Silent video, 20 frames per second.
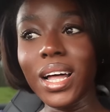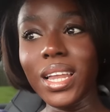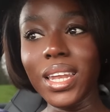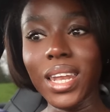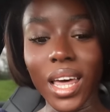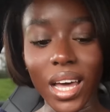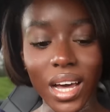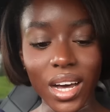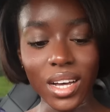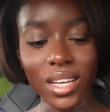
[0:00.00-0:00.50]

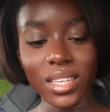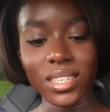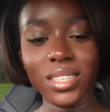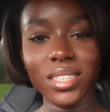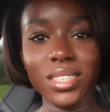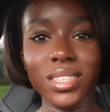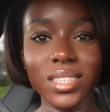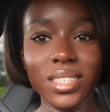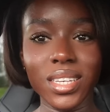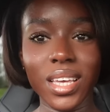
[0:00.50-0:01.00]
Let
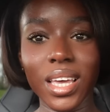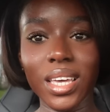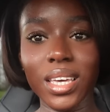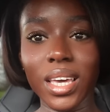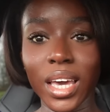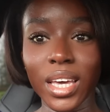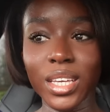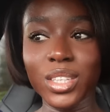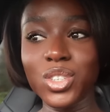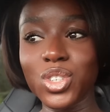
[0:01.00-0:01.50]
us
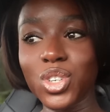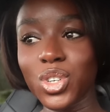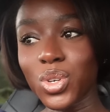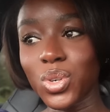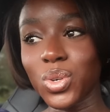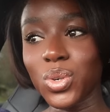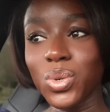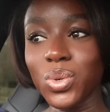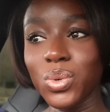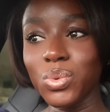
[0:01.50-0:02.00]
get
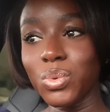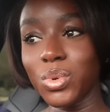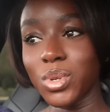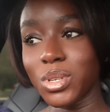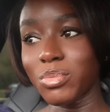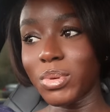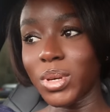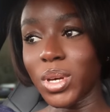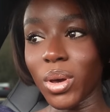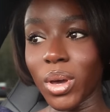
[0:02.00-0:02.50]
into what
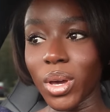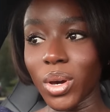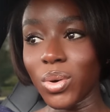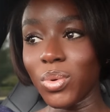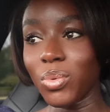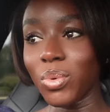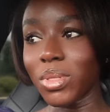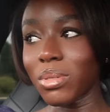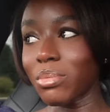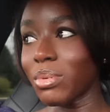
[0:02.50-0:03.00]
has been going
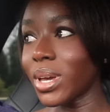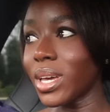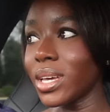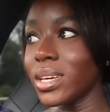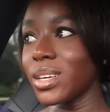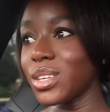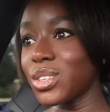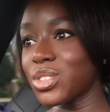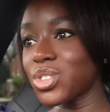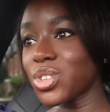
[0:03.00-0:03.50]
on with
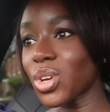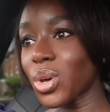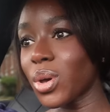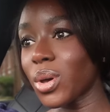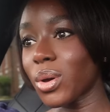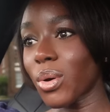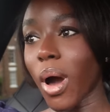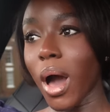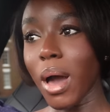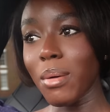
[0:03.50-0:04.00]
me. So
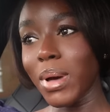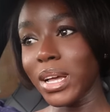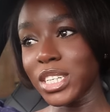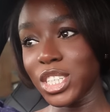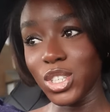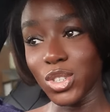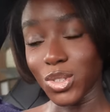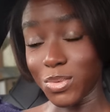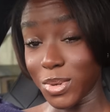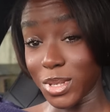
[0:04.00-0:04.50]
I'm
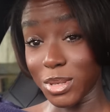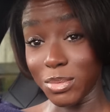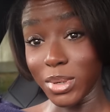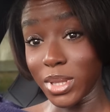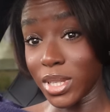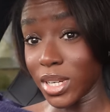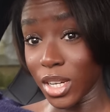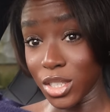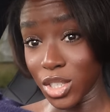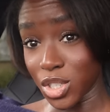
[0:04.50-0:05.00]
actually not supposed to be
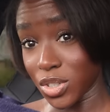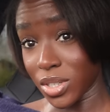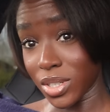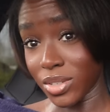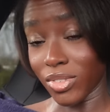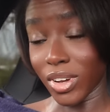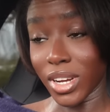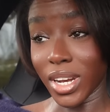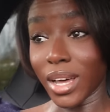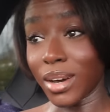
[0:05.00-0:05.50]
in the country
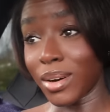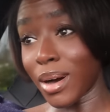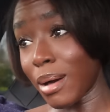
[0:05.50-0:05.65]
right now.